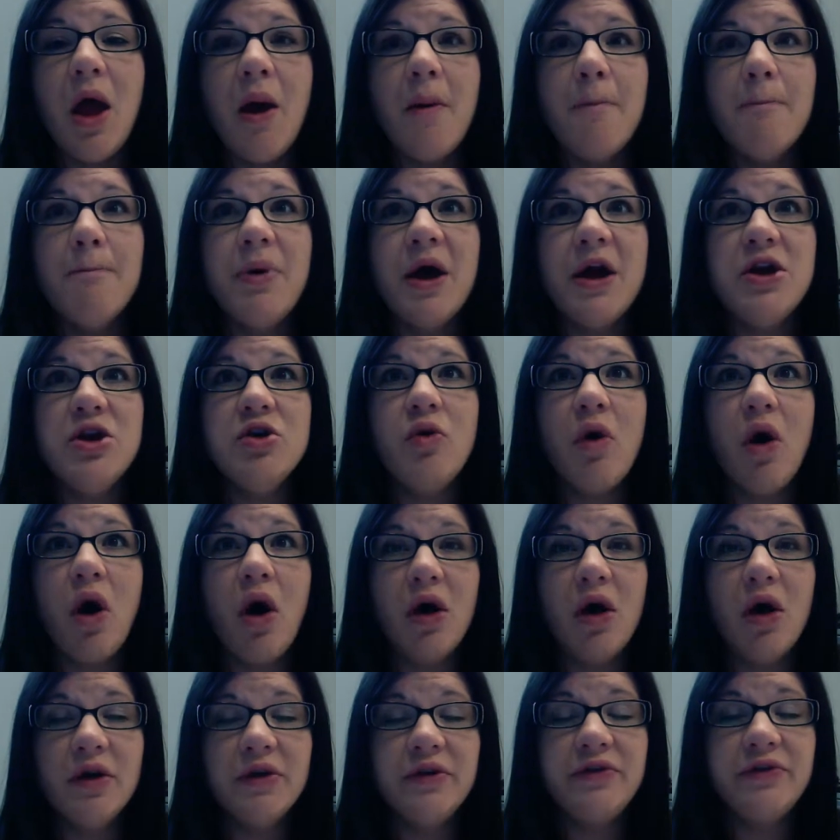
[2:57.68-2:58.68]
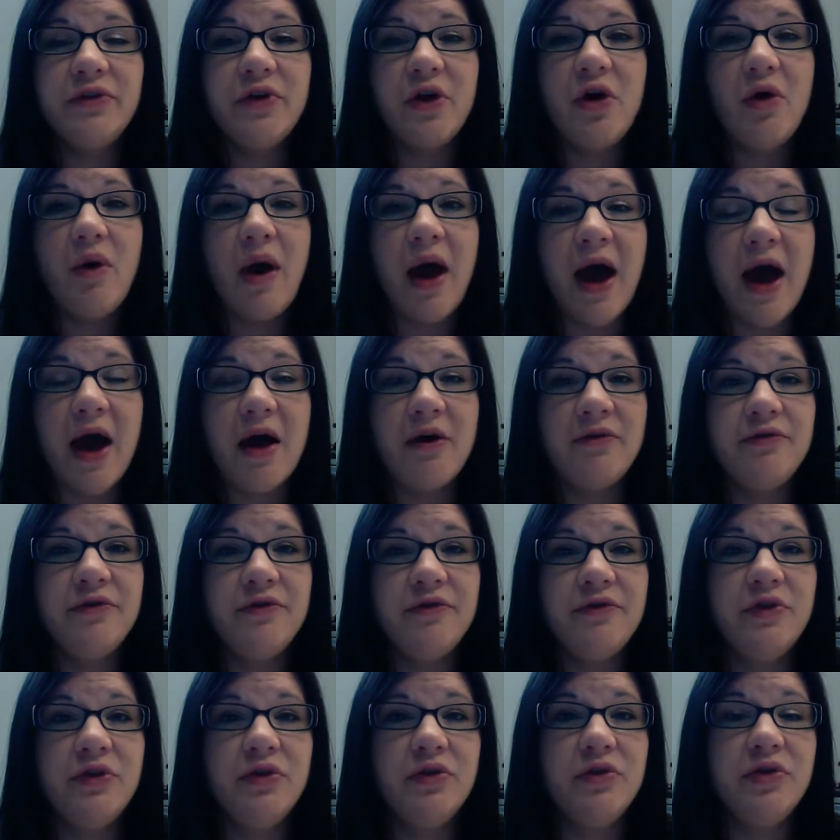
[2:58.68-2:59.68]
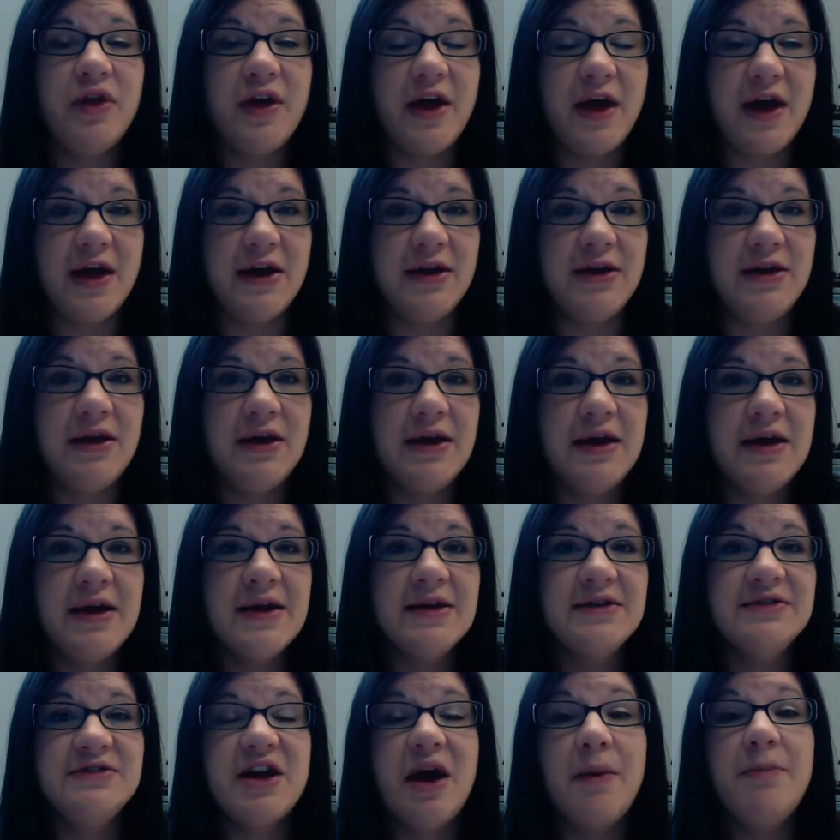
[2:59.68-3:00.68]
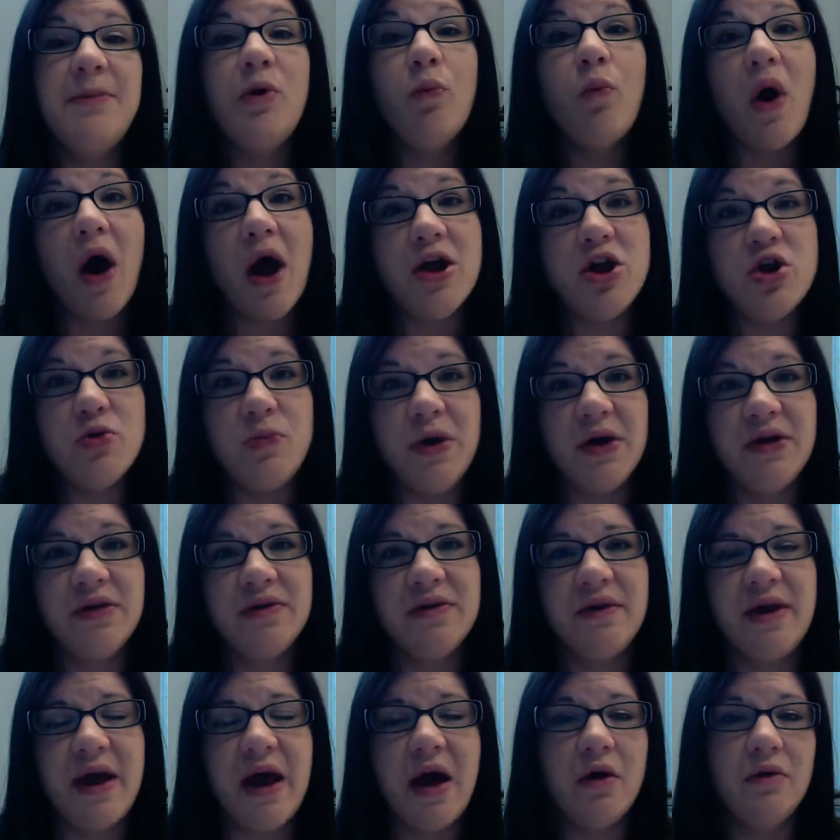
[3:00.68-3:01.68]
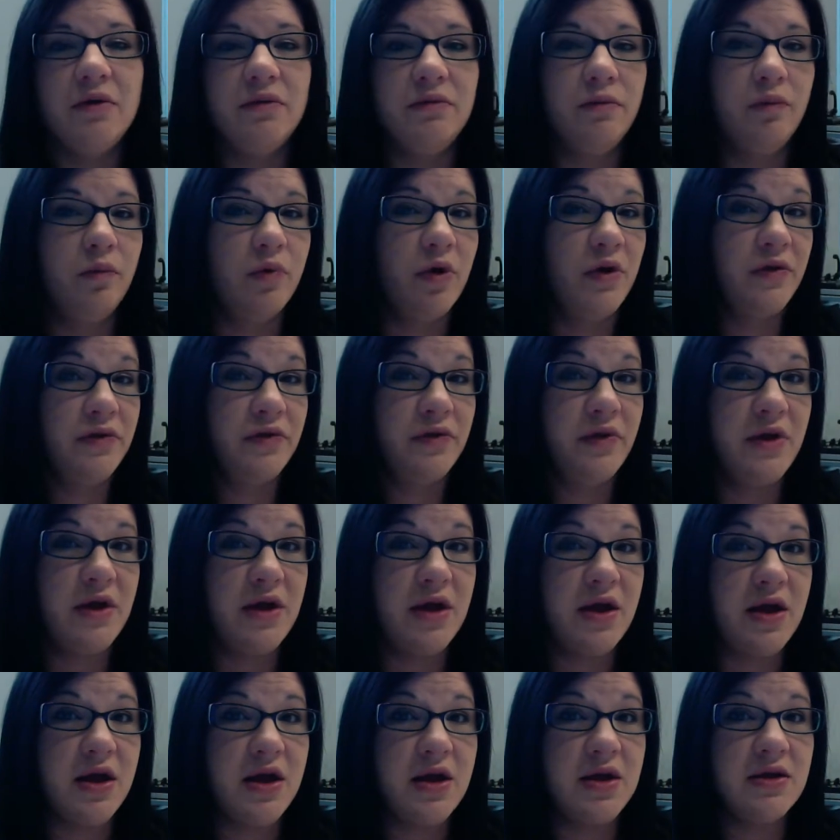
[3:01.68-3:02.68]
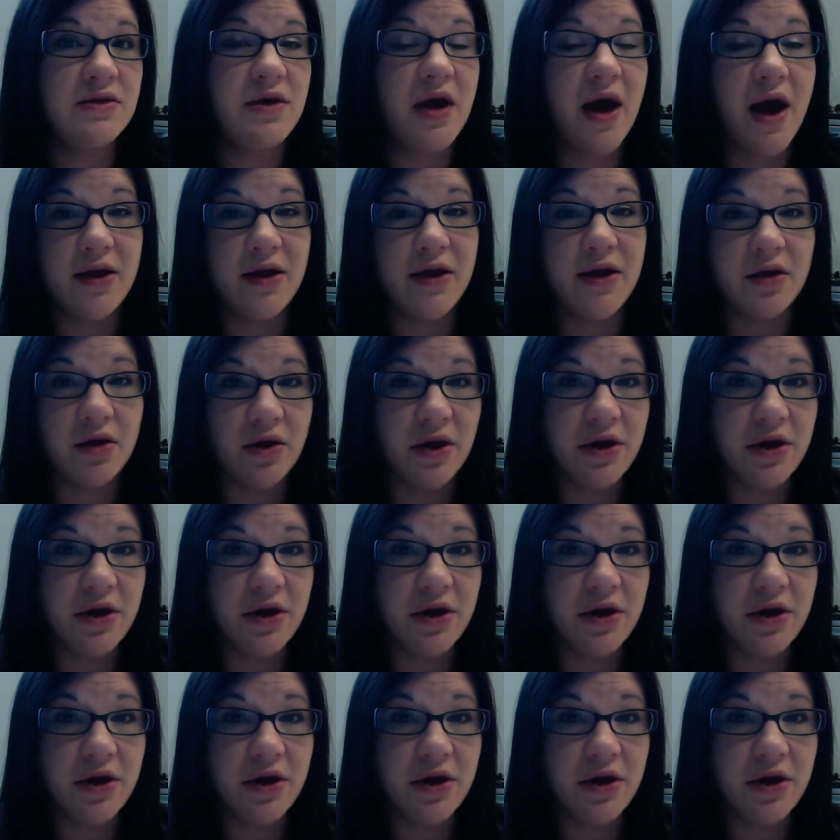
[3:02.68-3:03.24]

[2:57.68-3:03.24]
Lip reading: But you also have to then tell me why you picked it out. Was the title